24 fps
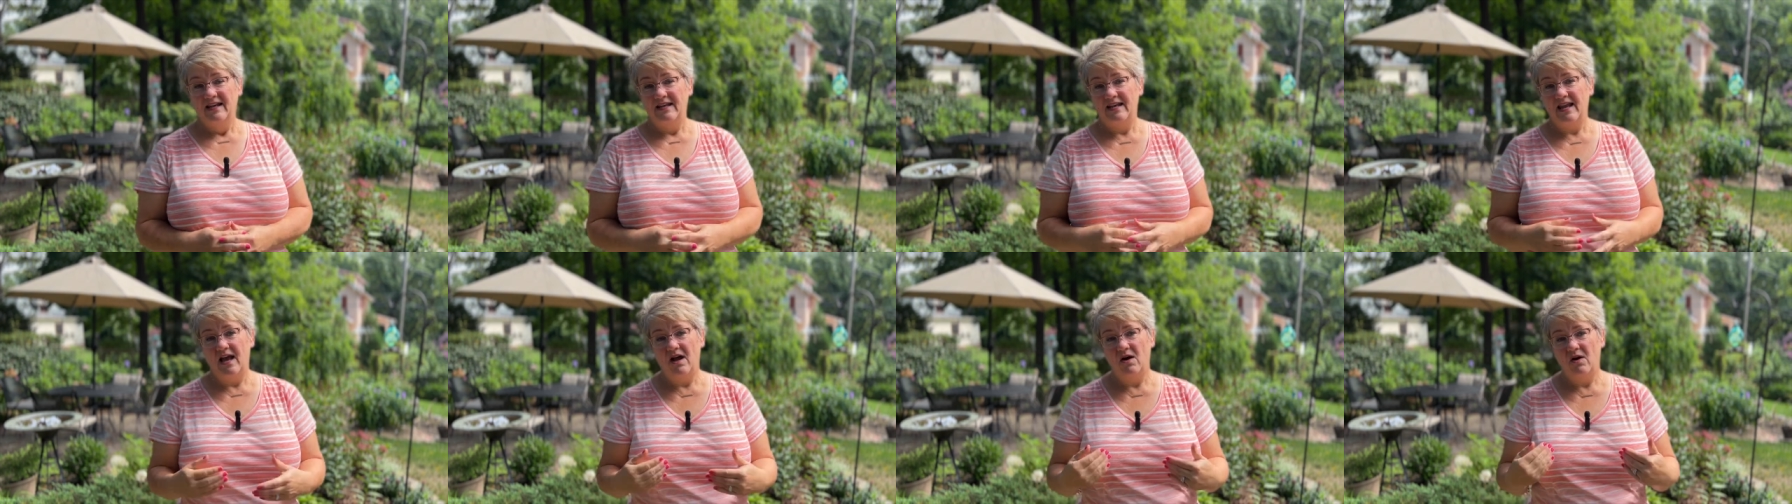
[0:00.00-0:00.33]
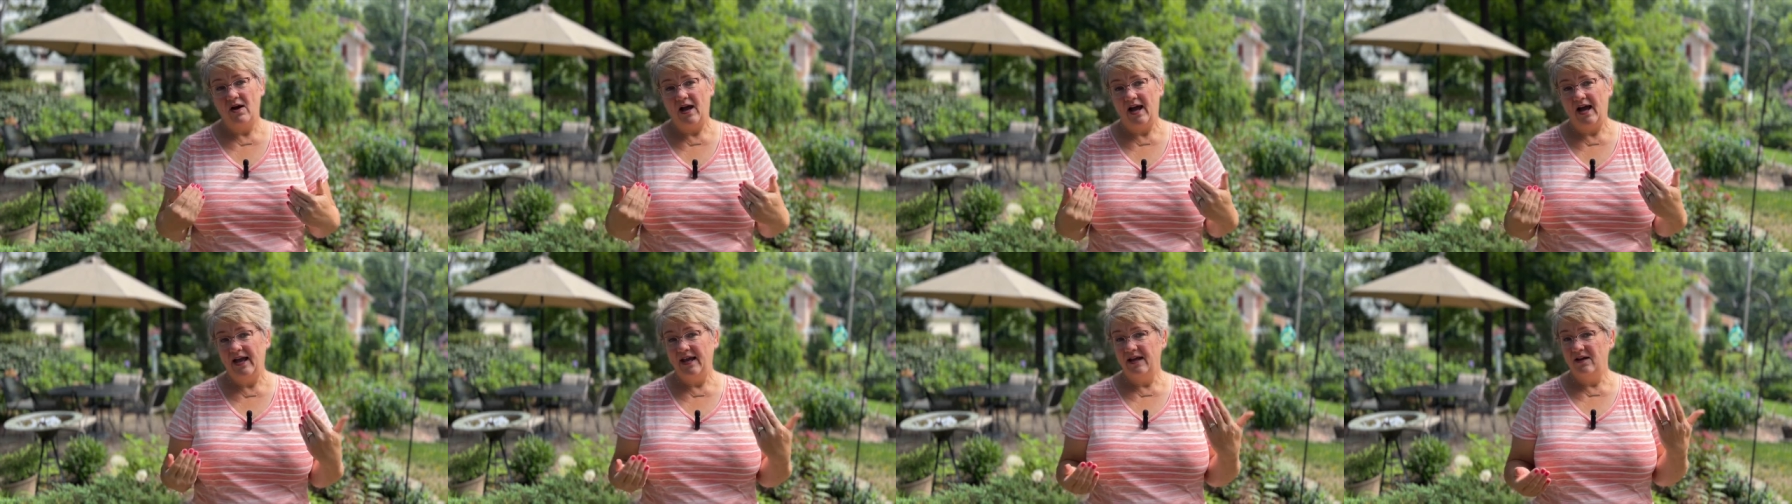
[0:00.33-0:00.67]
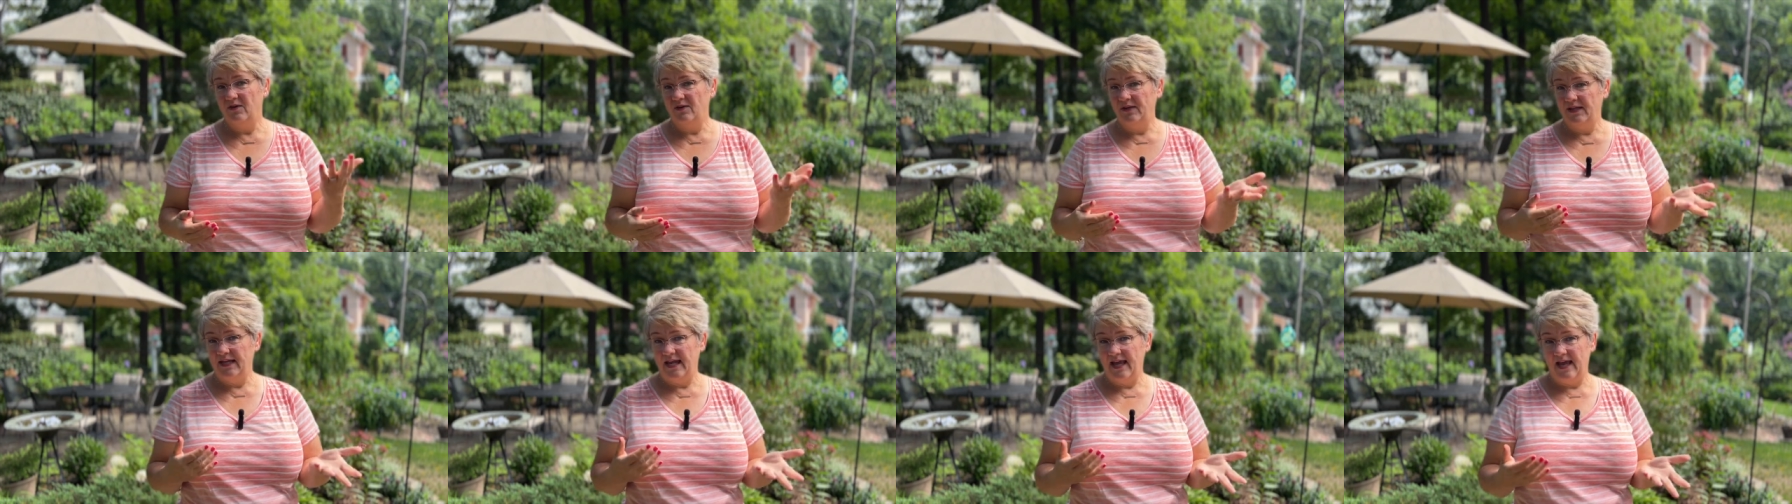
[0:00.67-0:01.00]
Now, I
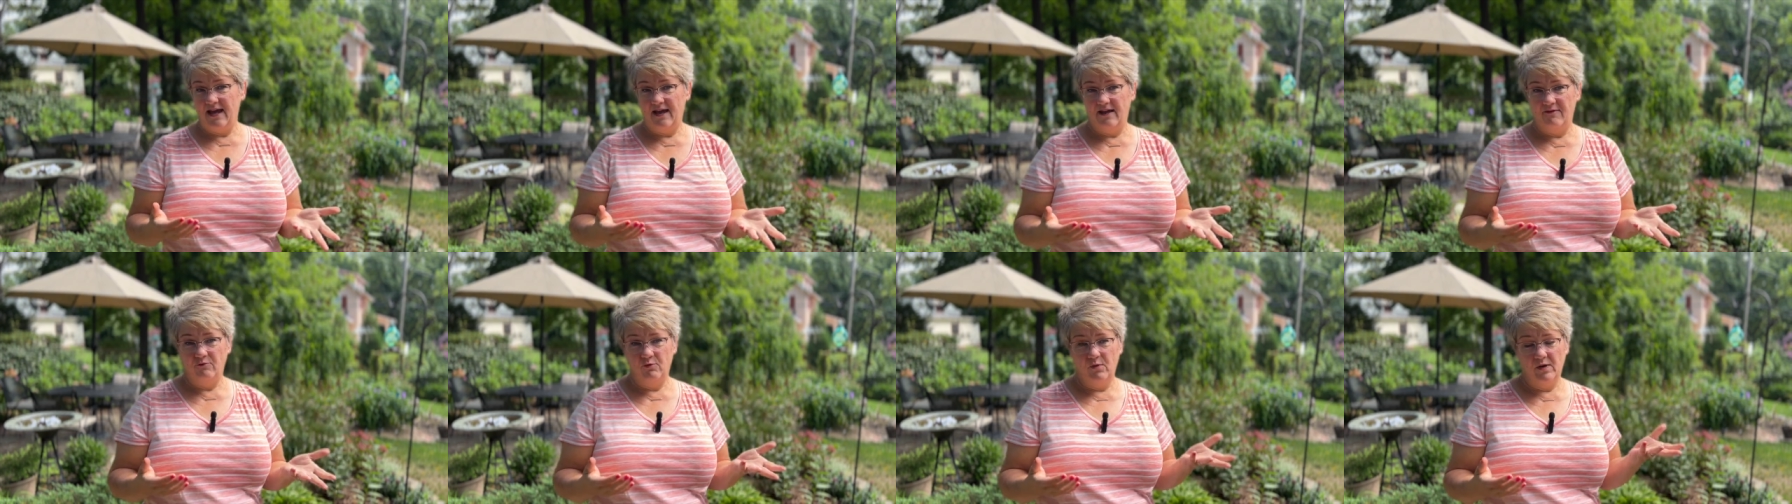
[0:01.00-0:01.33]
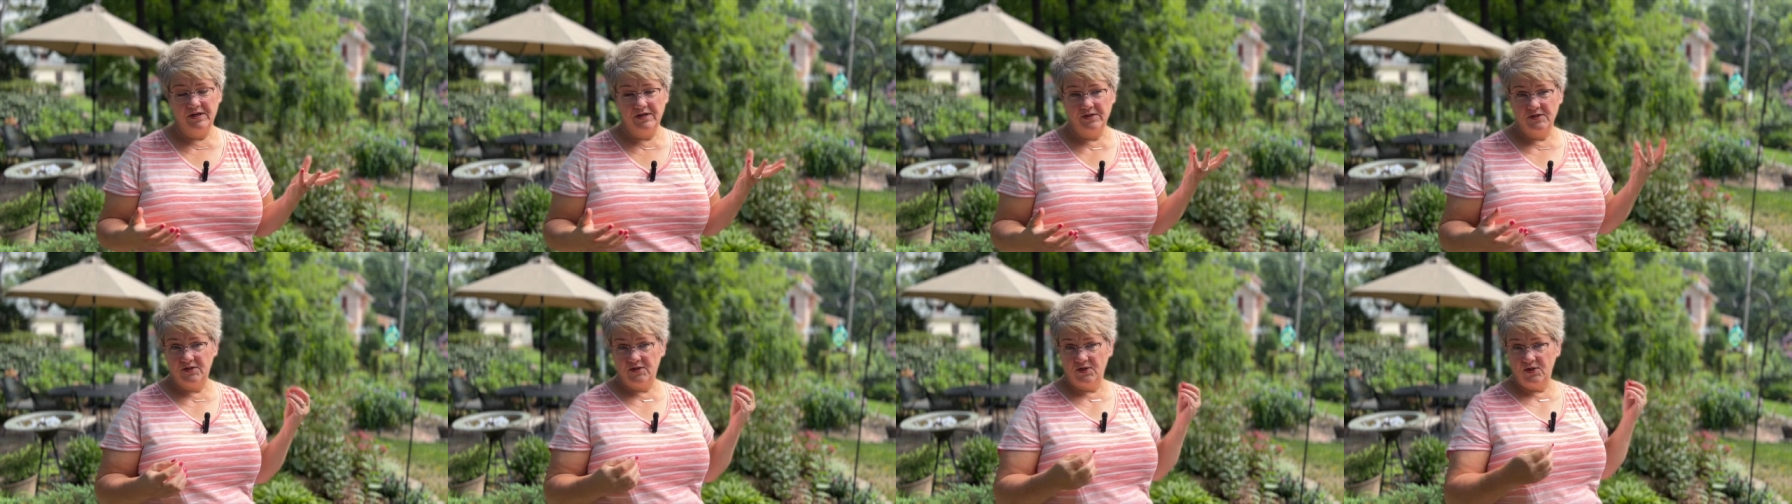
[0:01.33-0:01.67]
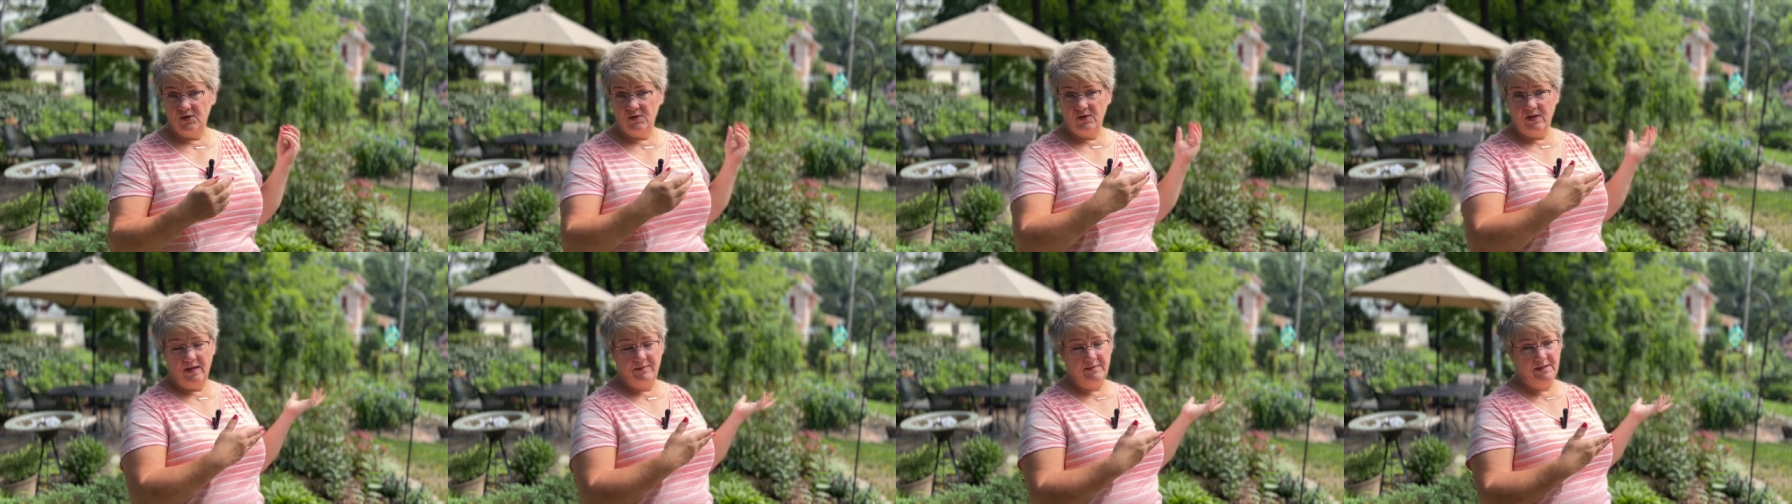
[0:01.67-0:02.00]
only have one or
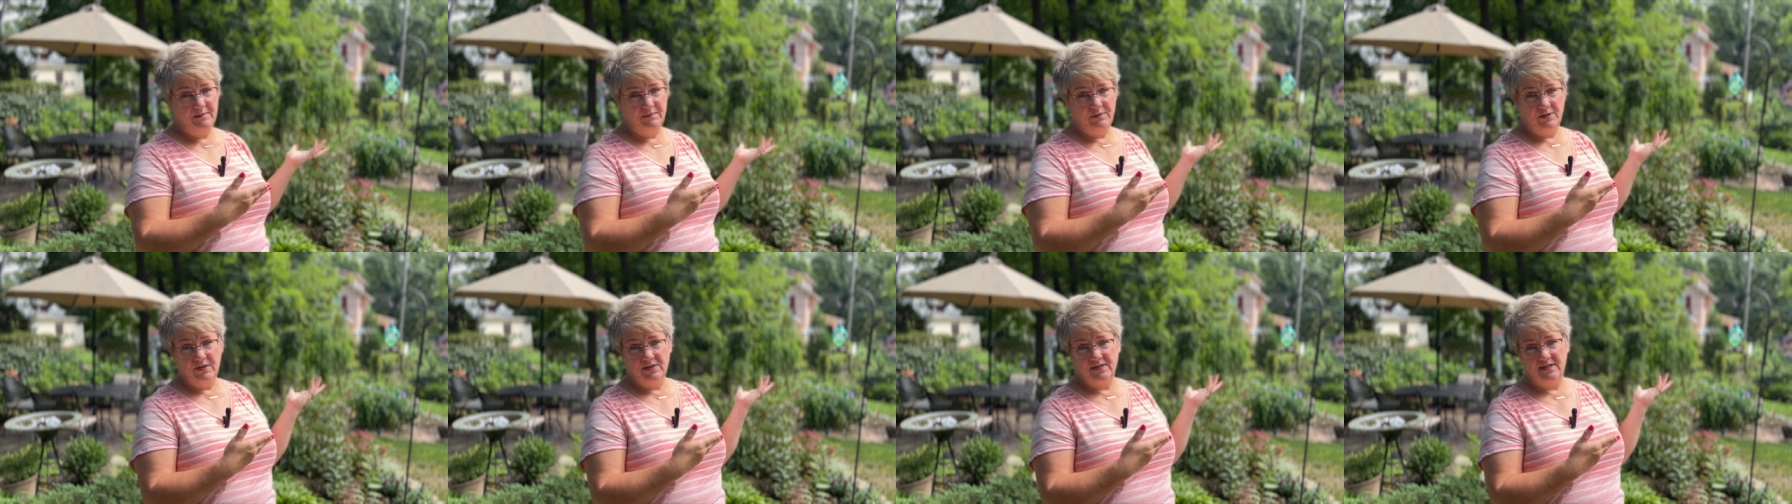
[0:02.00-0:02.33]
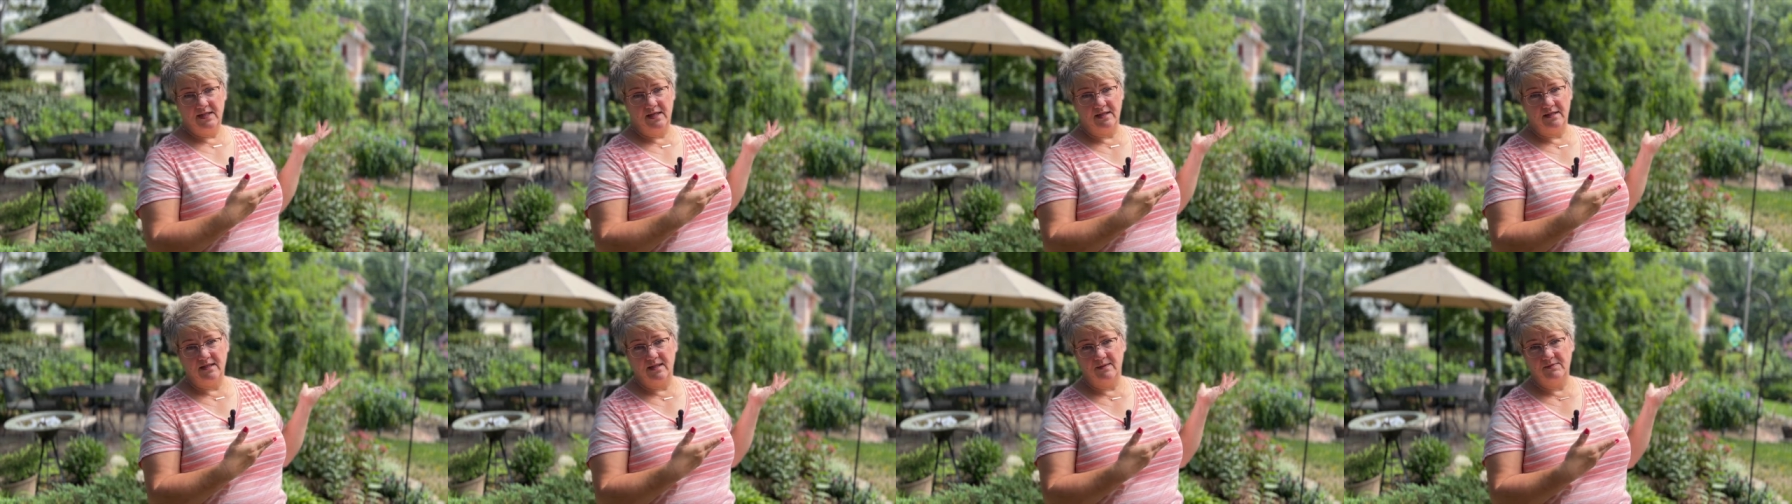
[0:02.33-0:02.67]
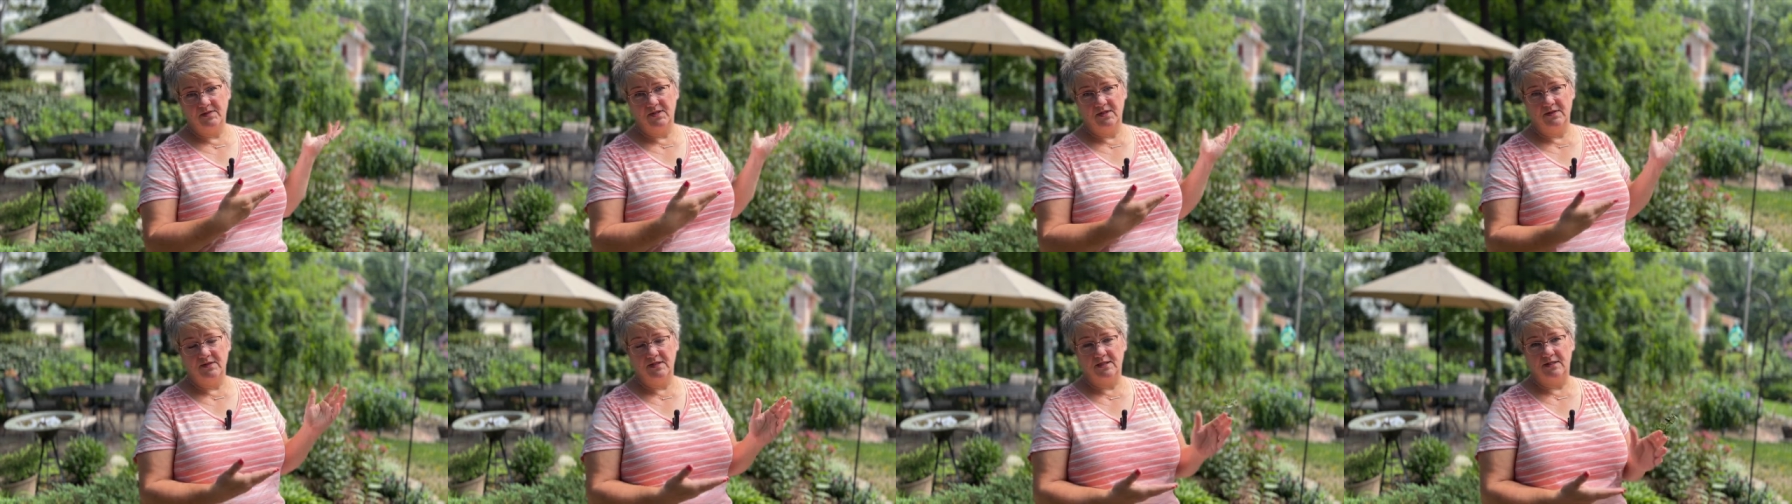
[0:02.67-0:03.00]
two hummingbirds that
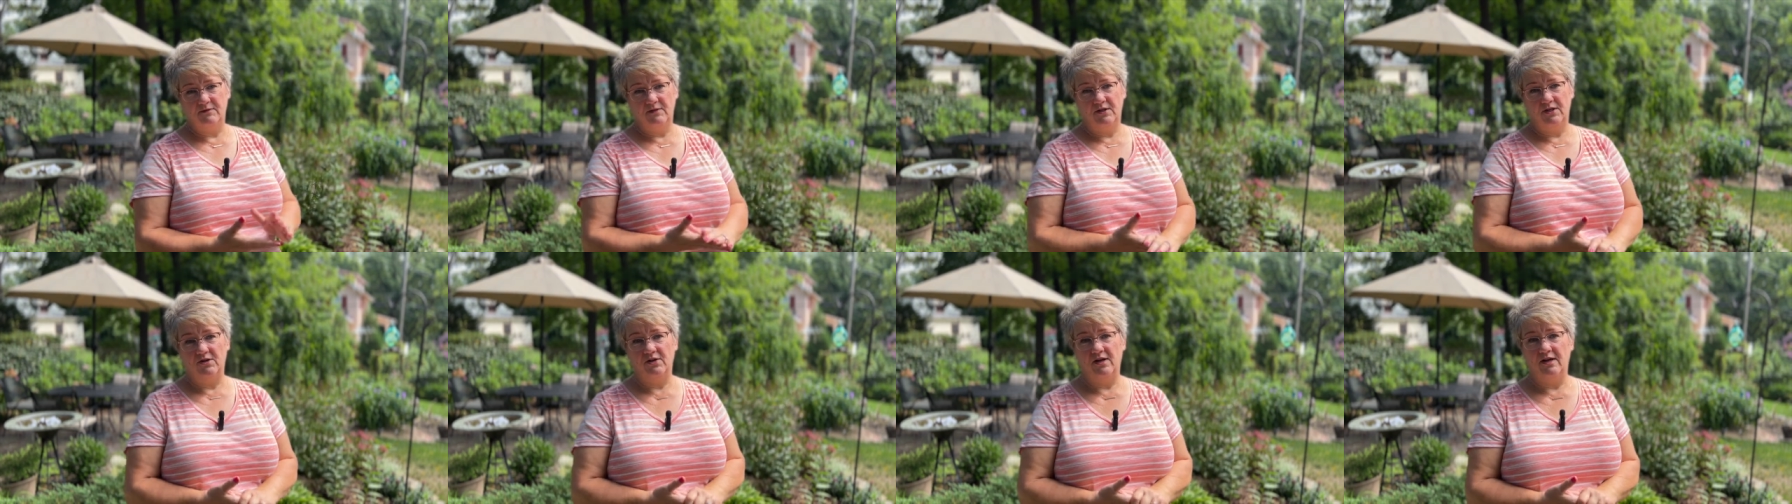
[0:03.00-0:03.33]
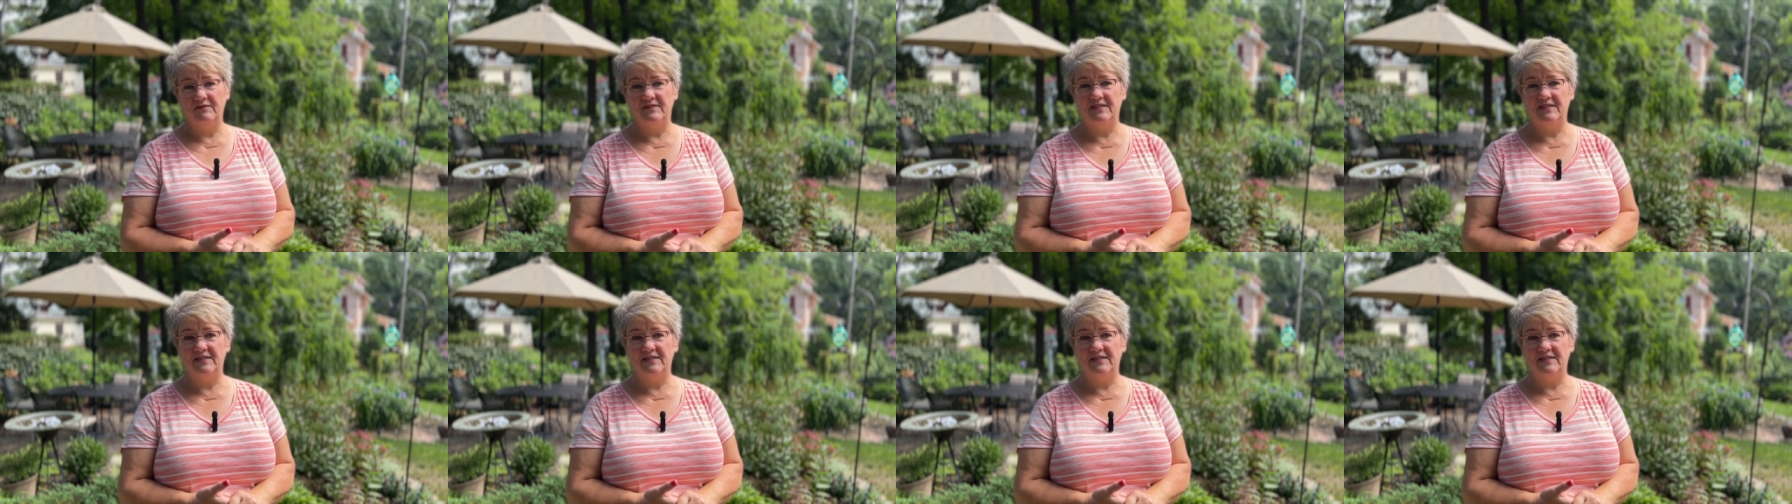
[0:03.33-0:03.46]
come to this feeder.